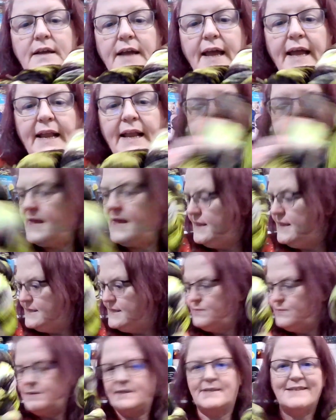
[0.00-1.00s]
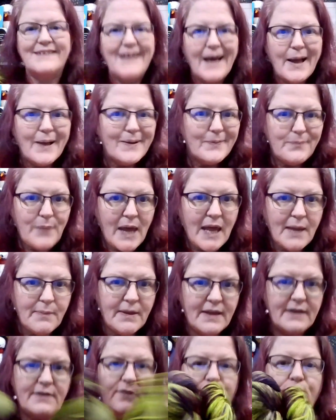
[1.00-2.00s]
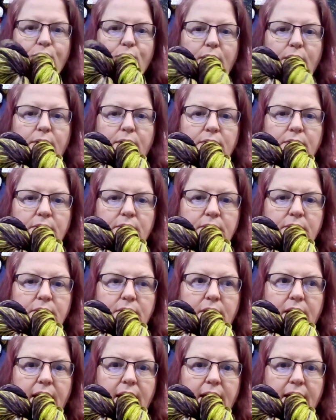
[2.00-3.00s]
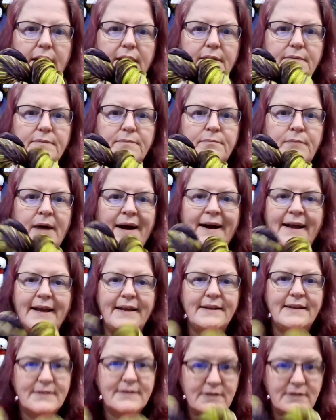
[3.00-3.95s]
And again, this was payment for my